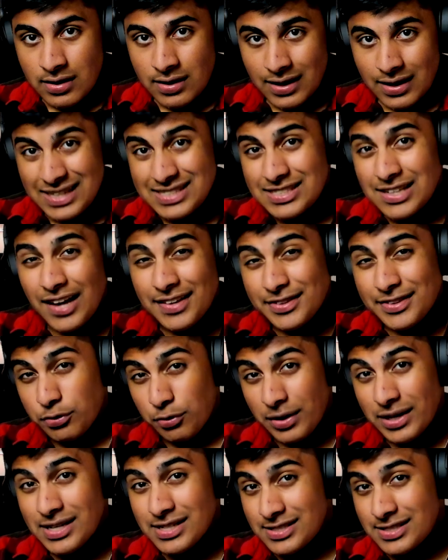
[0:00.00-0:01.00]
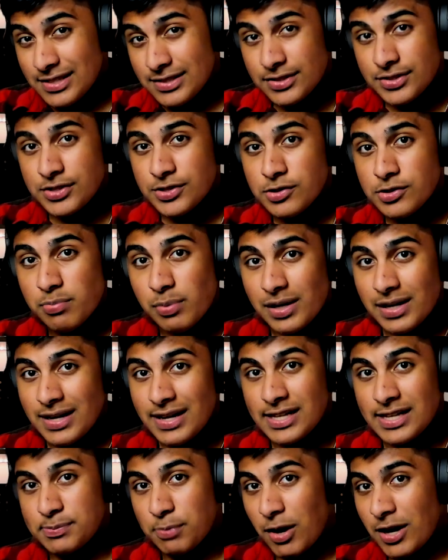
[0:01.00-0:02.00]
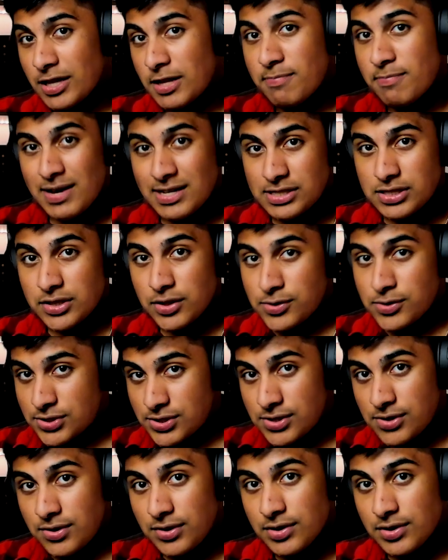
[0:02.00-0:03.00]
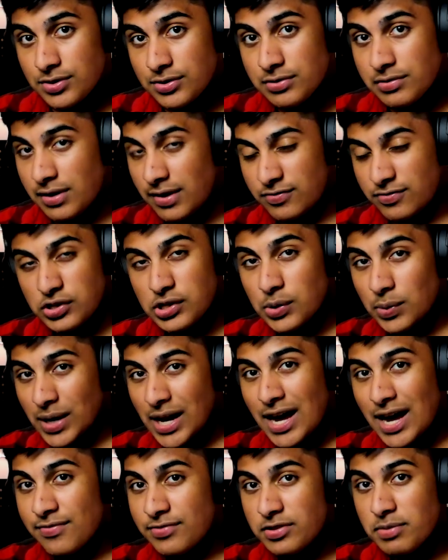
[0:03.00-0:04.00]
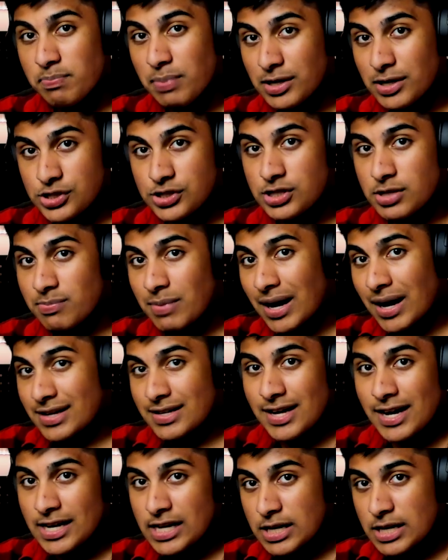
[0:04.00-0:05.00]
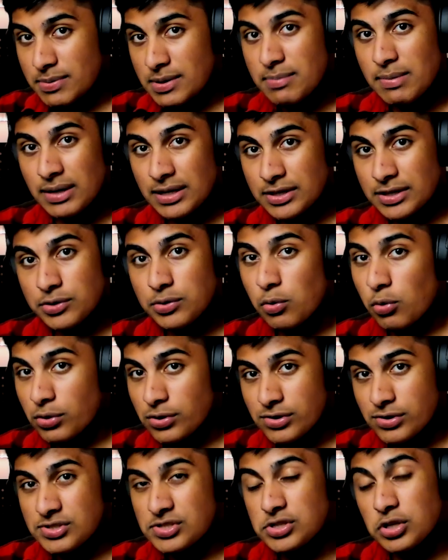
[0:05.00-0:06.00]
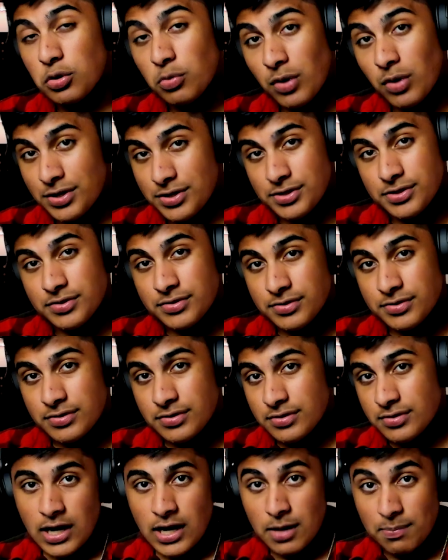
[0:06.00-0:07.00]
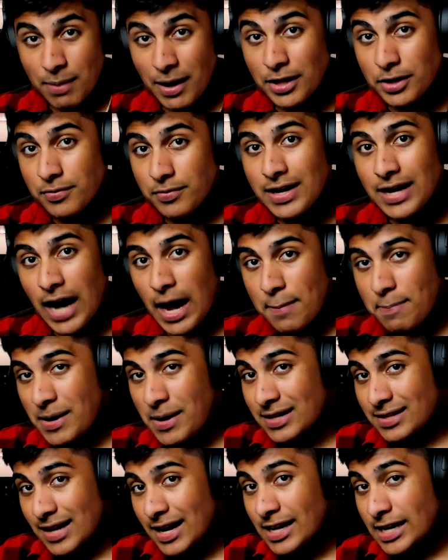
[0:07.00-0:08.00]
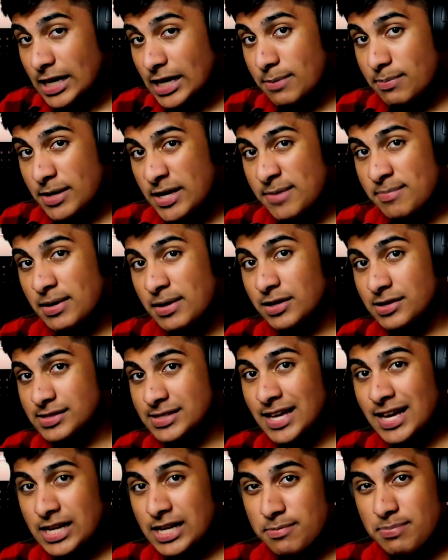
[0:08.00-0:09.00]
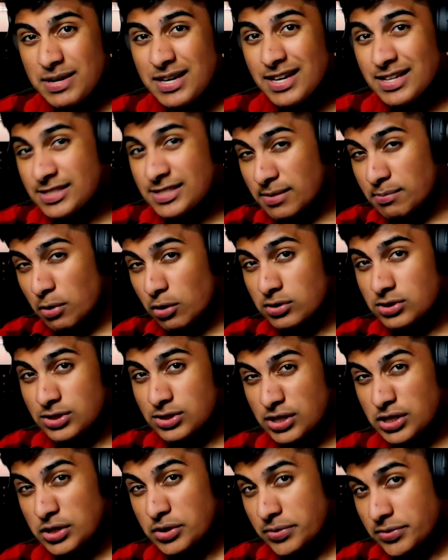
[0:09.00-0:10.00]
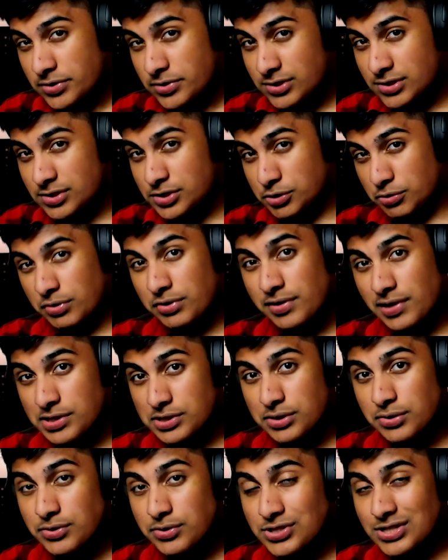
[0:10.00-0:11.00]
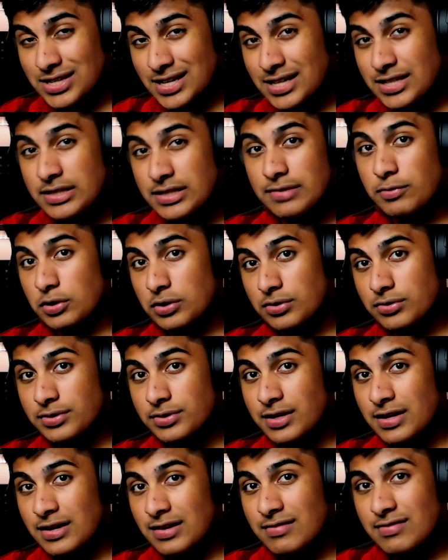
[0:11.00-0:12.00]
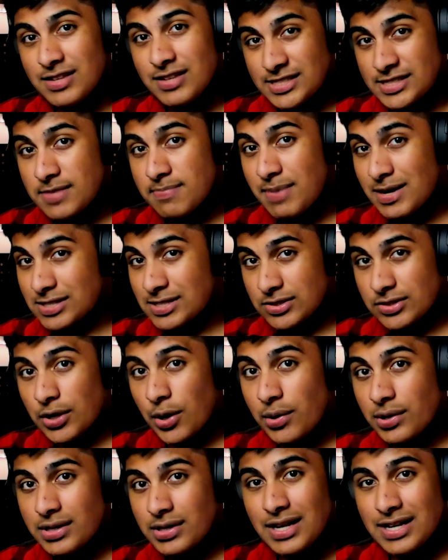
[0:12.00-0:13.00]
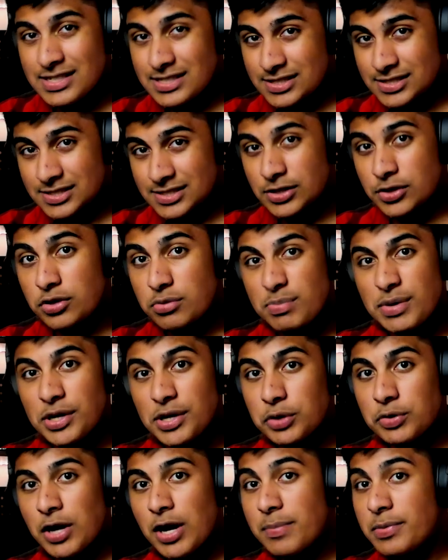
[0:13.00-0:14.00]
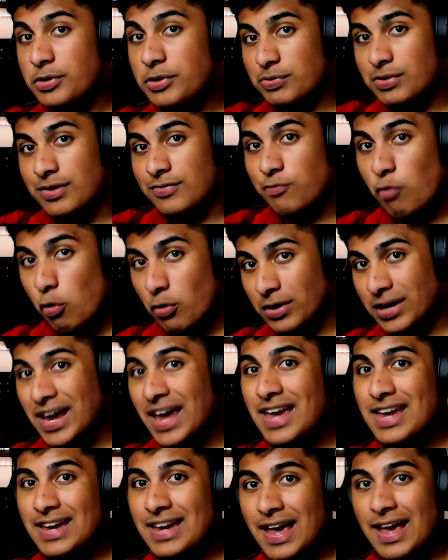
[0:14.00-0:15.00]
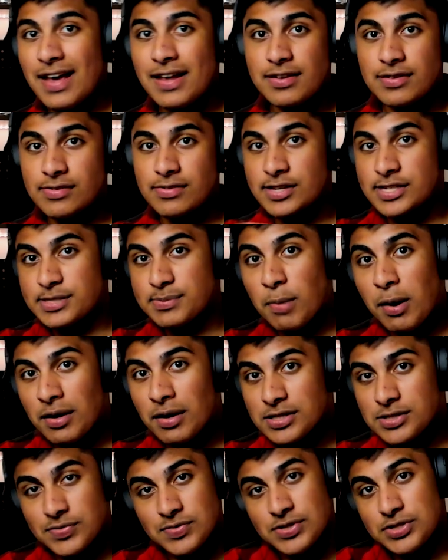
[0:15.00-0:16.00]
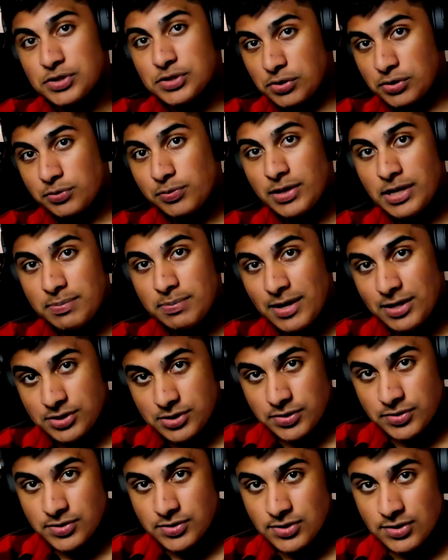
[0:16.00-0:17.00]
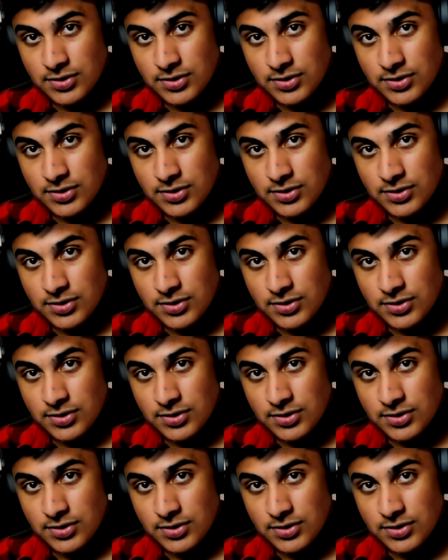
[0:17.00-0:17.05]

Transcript: It's not the greatest thing to do, but it's probably the best solution you can do if you don't have the budget to buy a 1080p monitor or you just don't want to. By the way, I picked 1080p because 1080p is the most used screen resolution in the world. It's the best decoding and it's just a good middle ground between 4K and the smallest, which is 320 pixels.